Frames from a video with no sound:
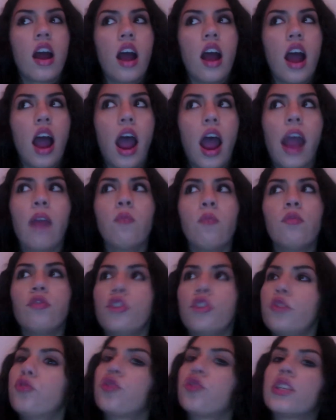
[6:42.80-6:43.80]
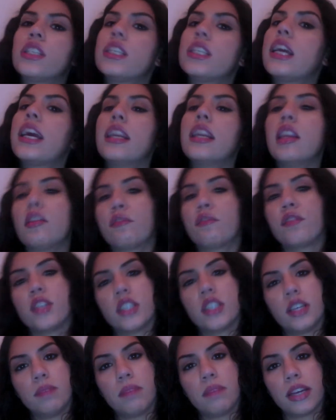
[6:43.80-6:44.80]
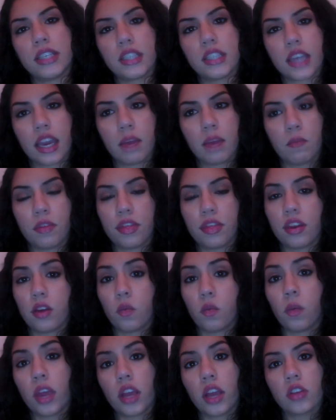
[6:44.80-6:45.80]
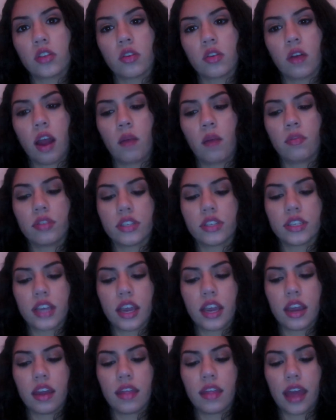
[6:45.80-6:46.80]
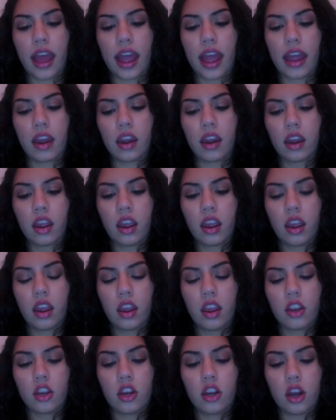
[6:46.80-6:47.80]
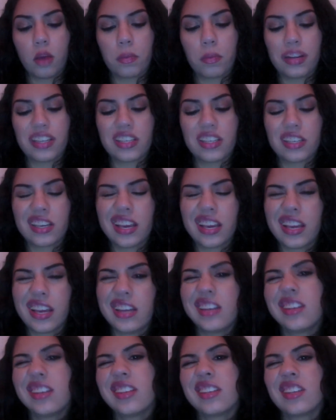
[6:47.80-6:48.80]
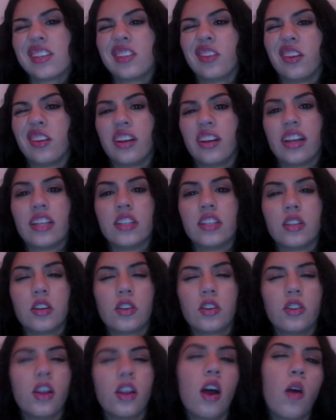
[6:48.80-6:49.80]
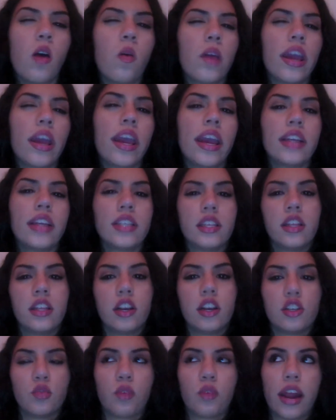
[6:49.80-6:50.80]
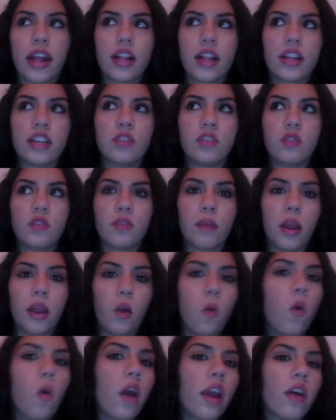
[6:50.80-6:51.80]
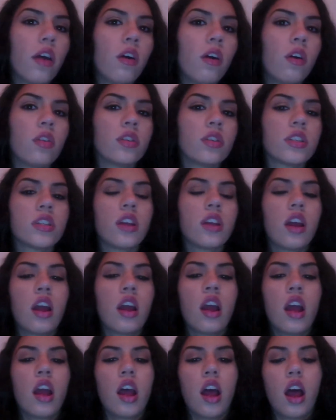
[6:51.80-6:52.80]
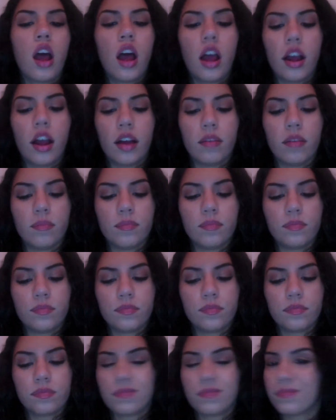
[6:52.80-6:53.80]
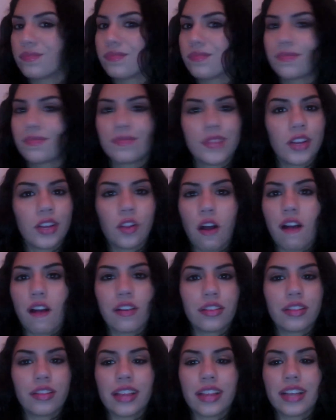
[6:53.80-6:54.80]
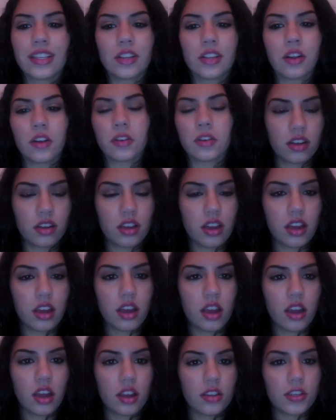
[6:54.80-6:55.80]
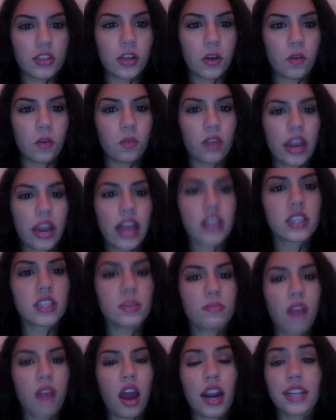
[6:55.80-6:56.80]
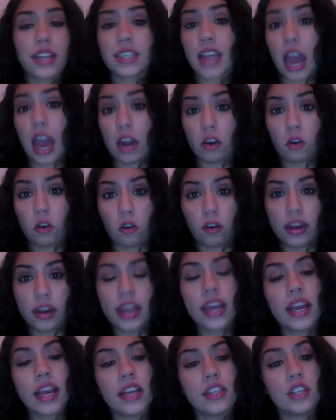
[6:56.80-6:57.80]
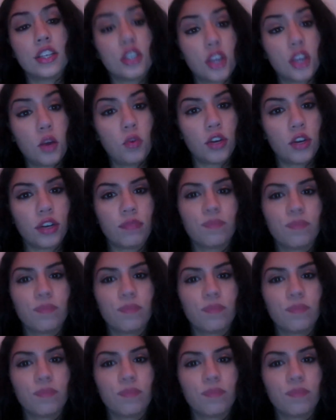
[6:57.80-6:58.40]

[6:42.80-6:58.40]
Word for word: I will usually see a difference in my skin within a week. So I will see that, you know, my skin doesn't look as glowy as it does when I cleanse with my oils, um, along things along those. So next product category is the toner.